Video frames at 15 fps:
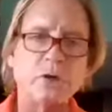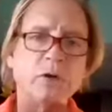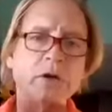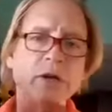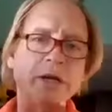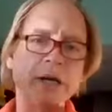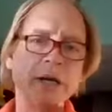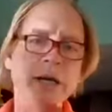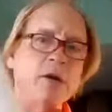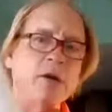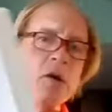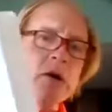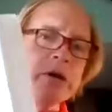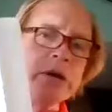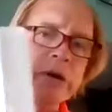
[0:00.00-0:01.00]
you're going to need
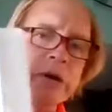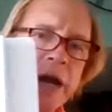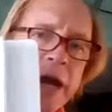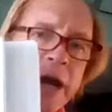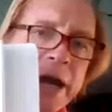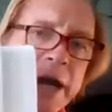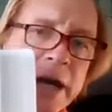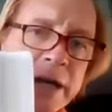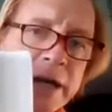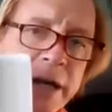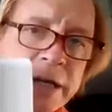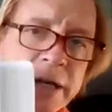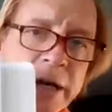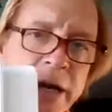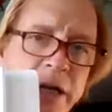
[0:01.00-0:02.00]
are your AIA
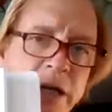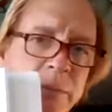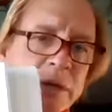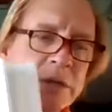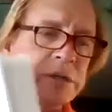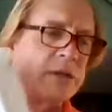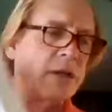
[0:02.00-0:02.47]
documents.